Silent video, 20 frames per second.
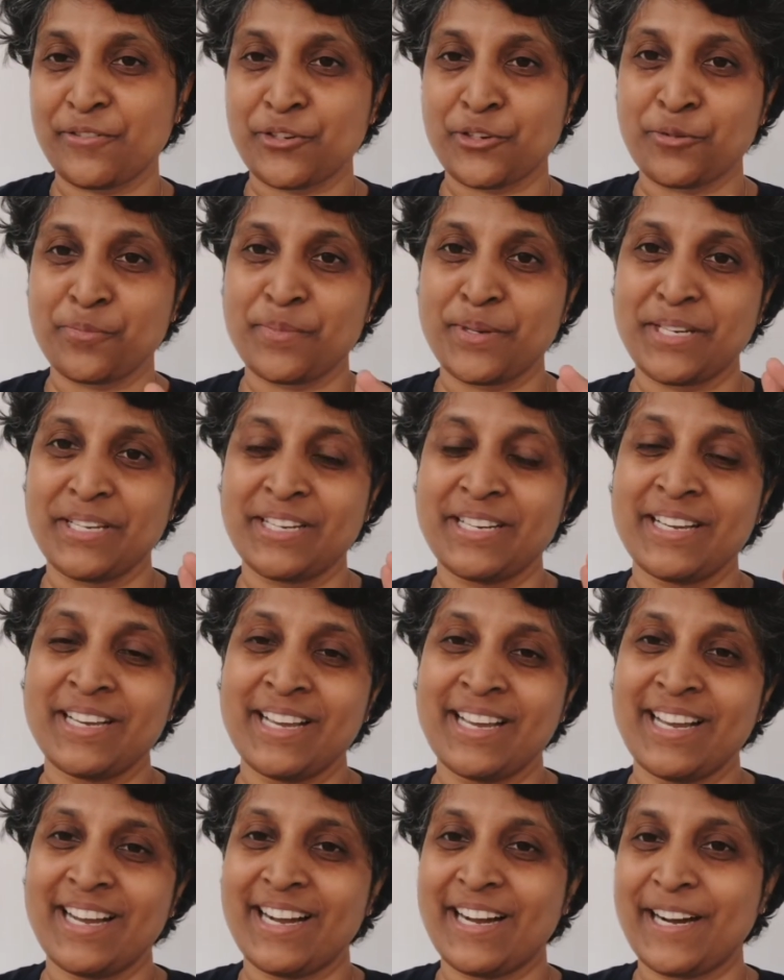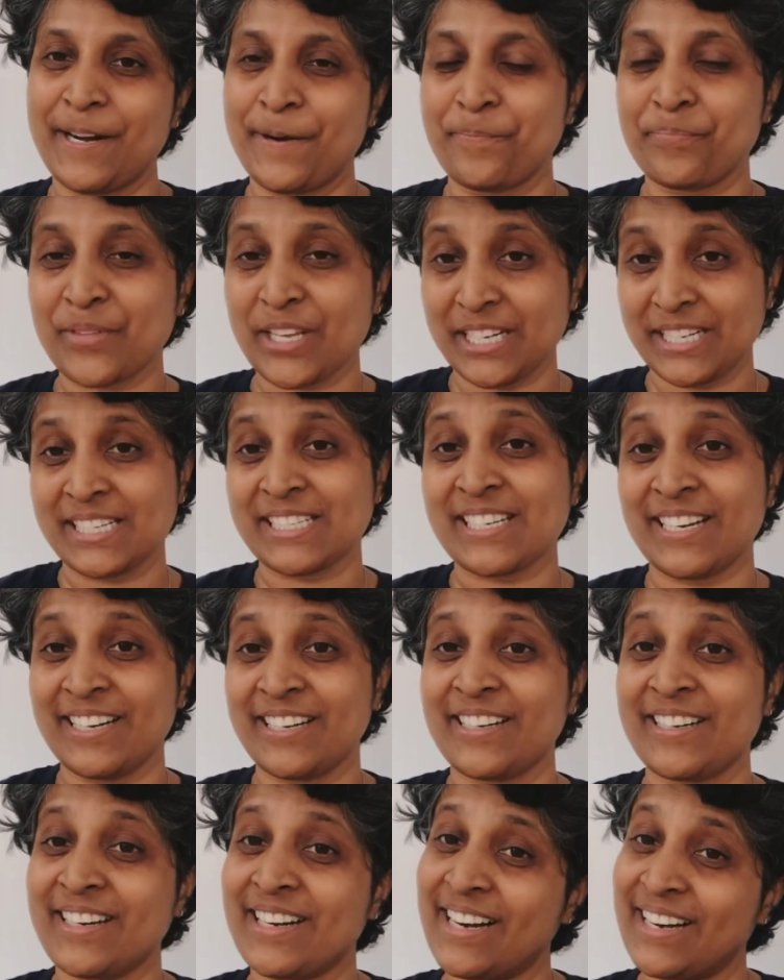to be a
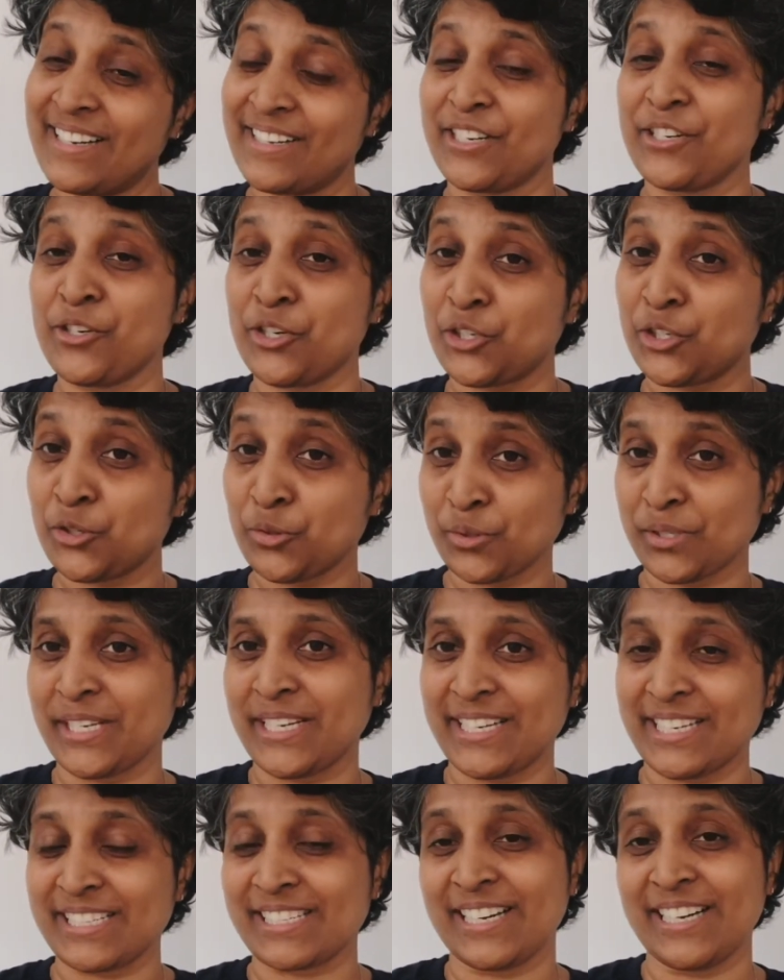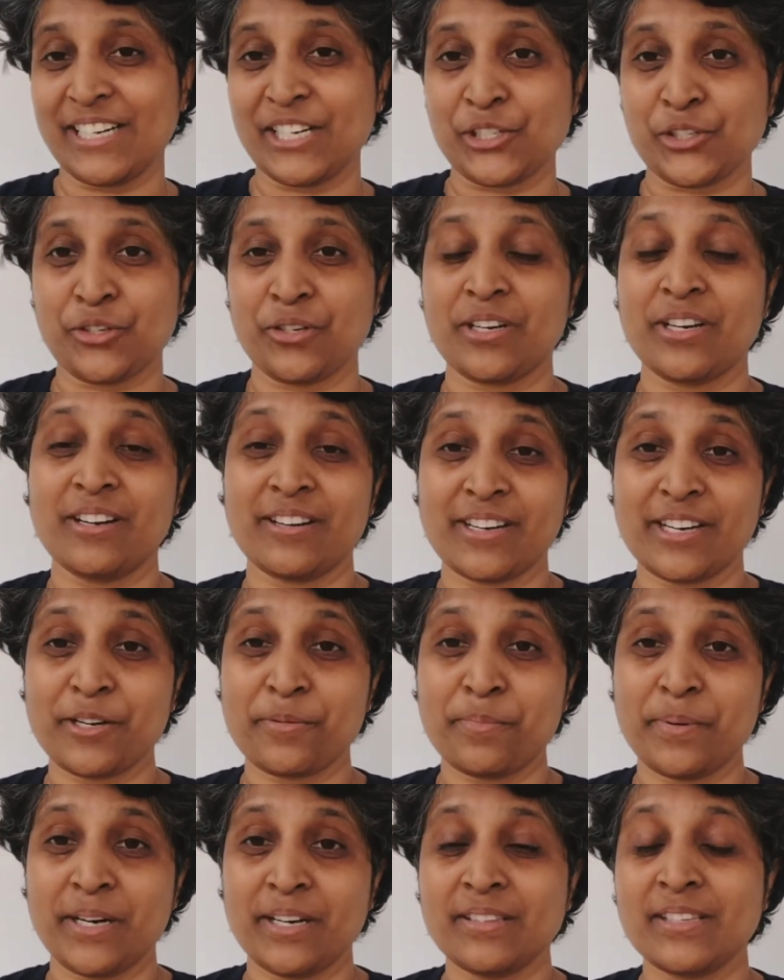designer and you're choosing design as your career
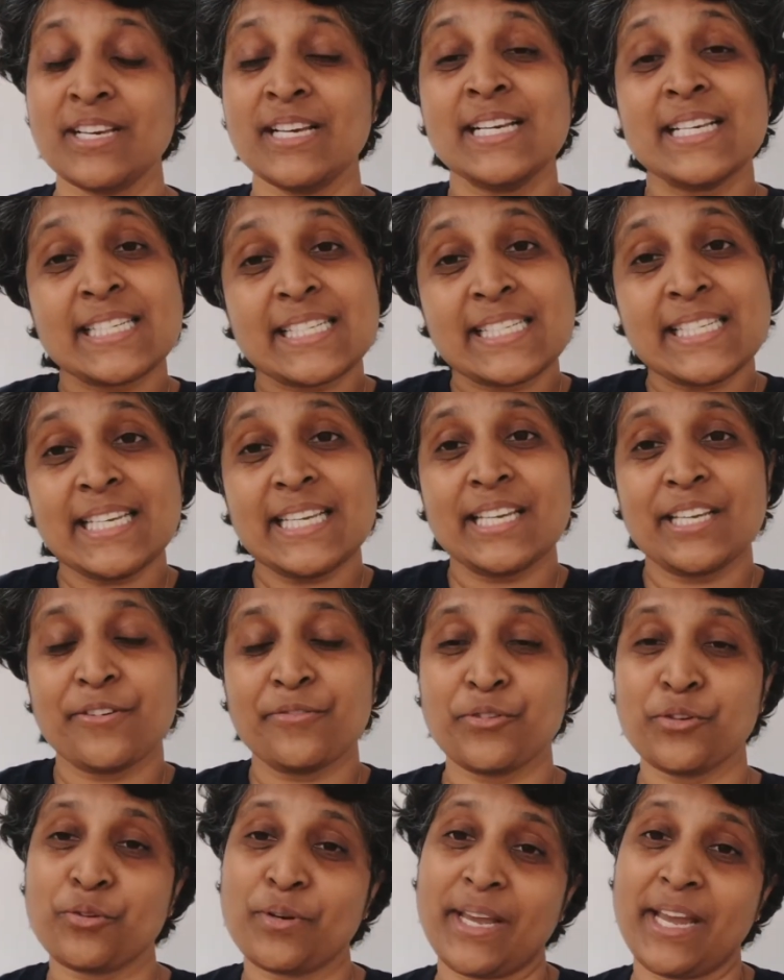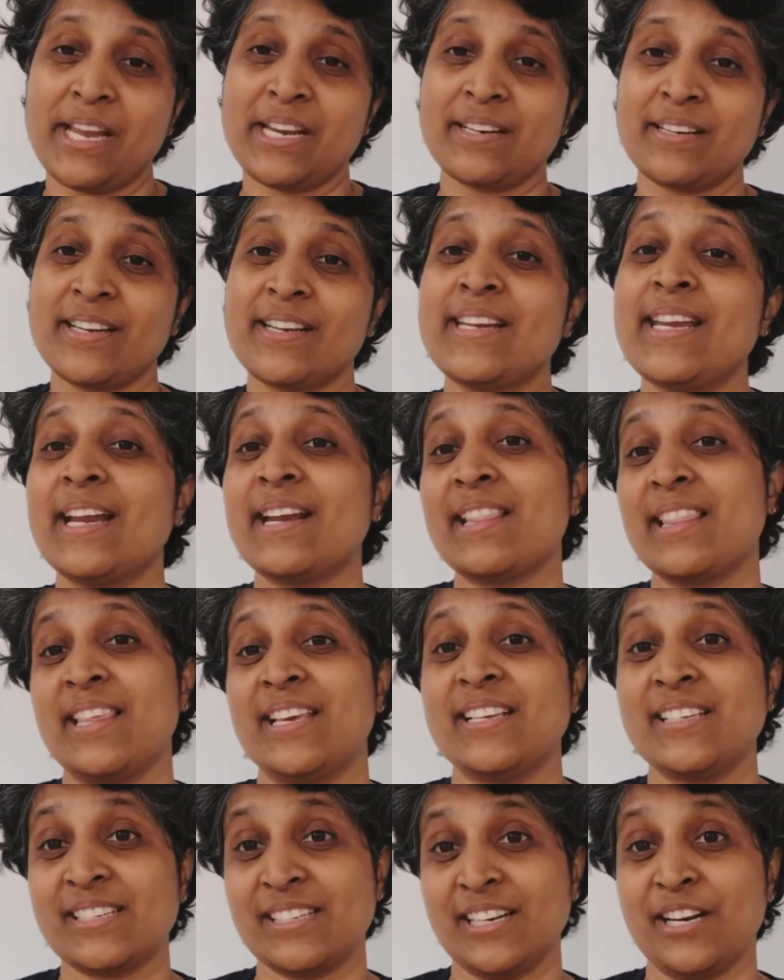path, see if you can get things
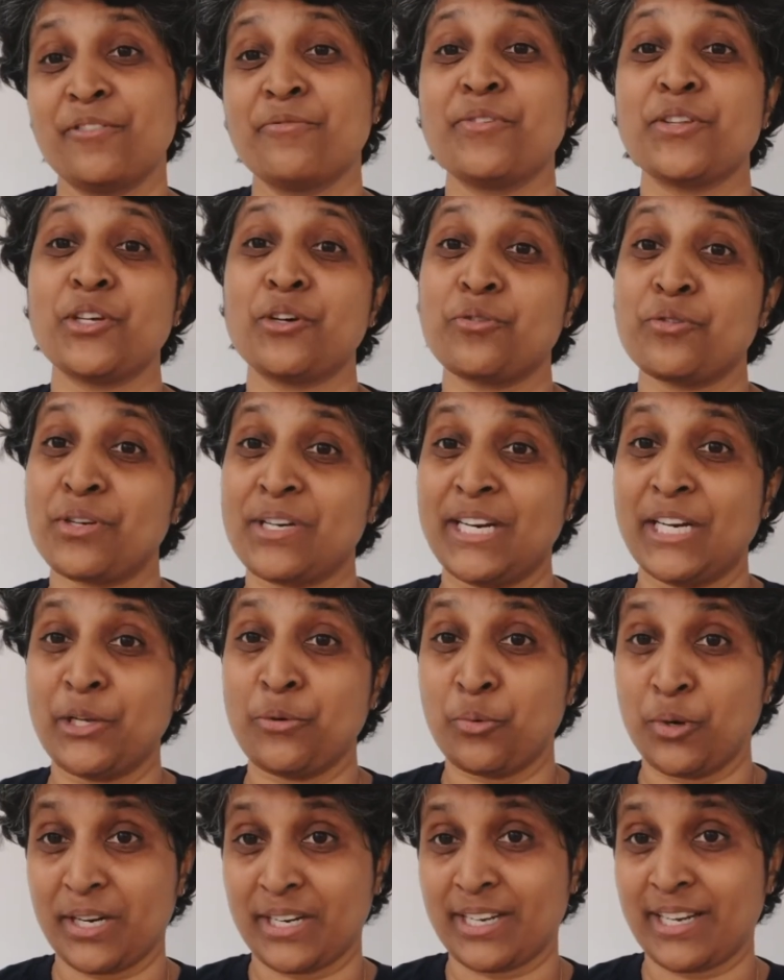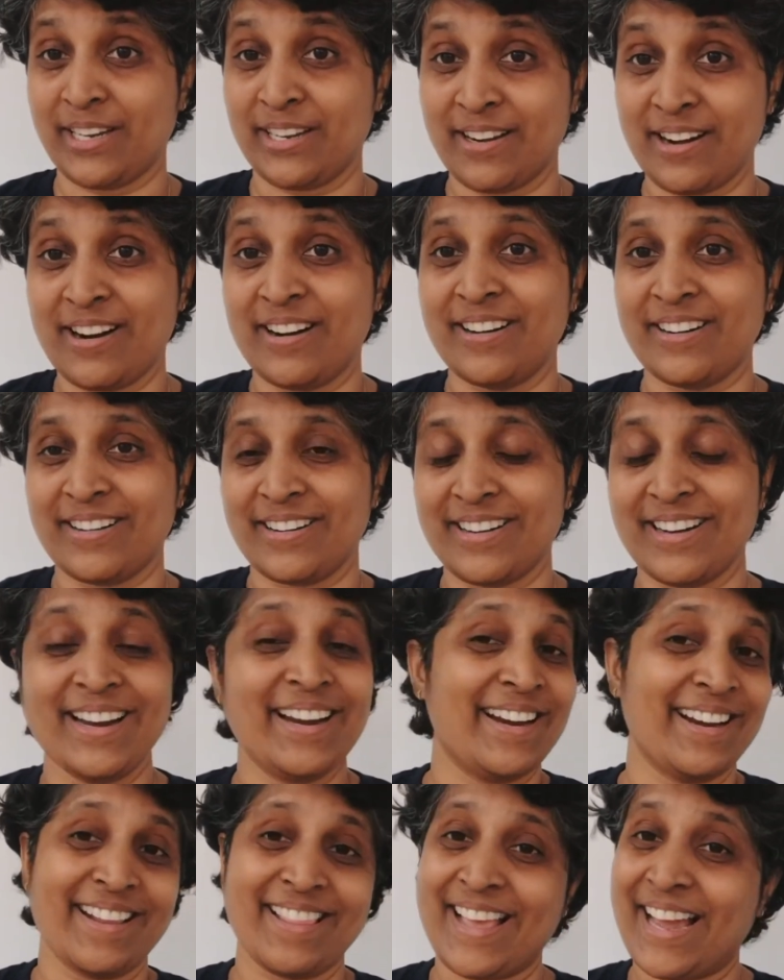done without really working hard,
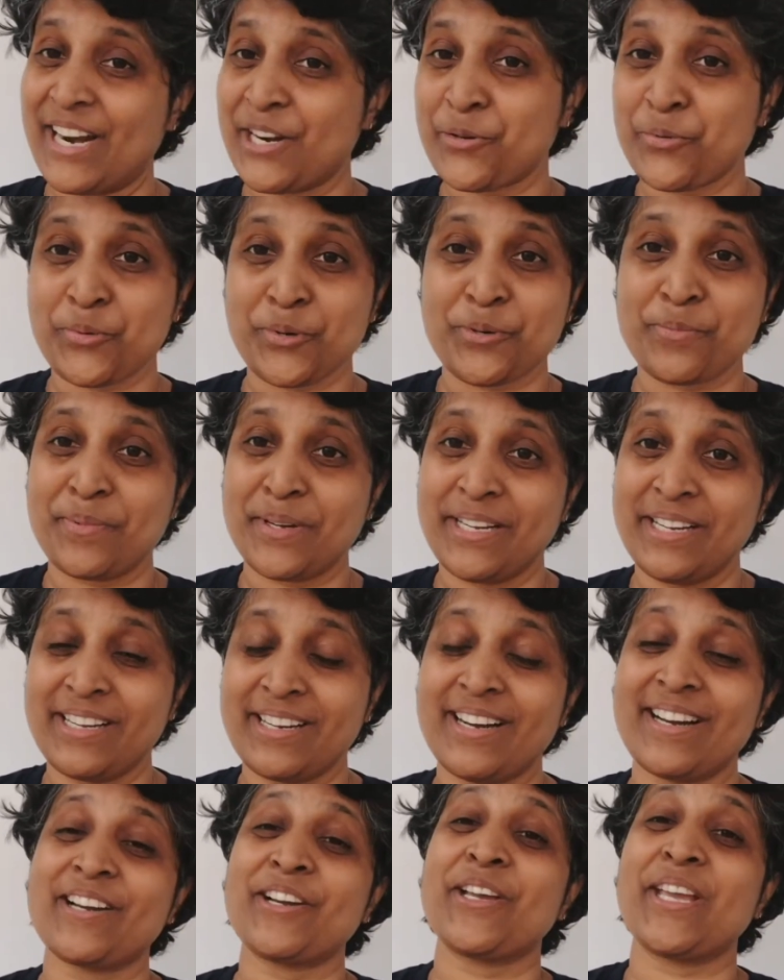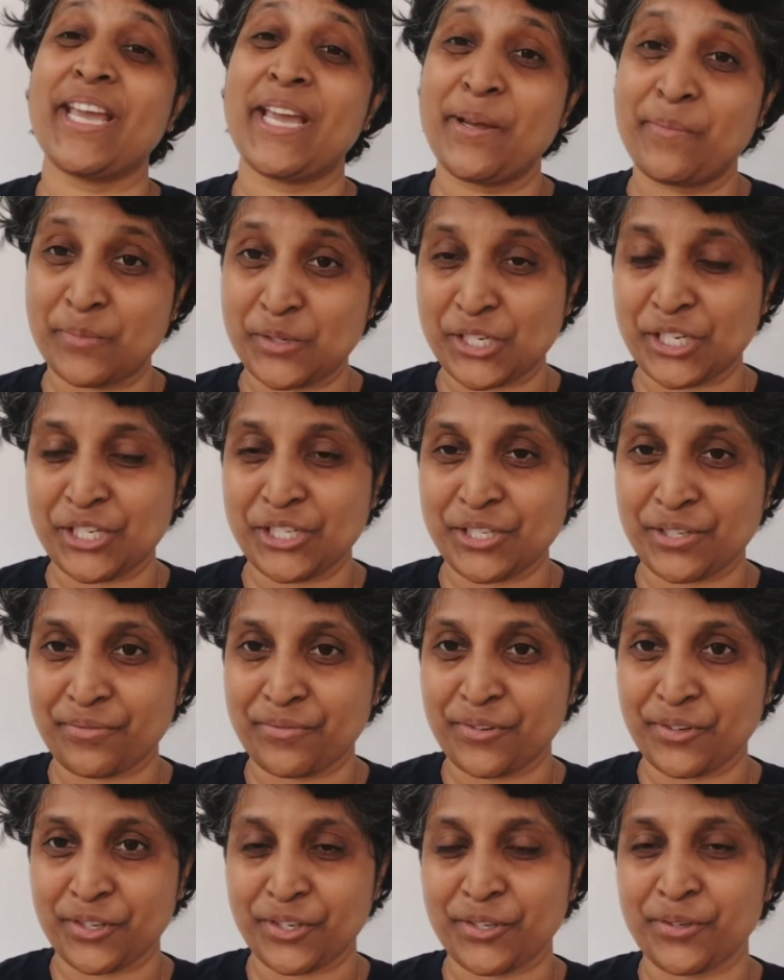and that would be a game changer
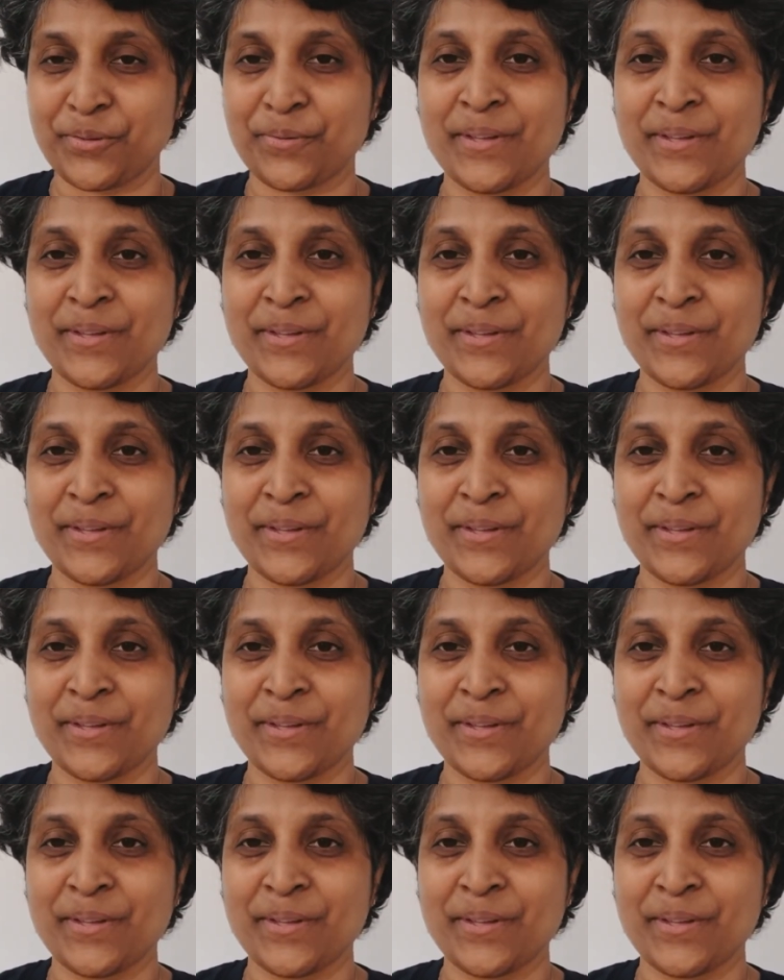for you.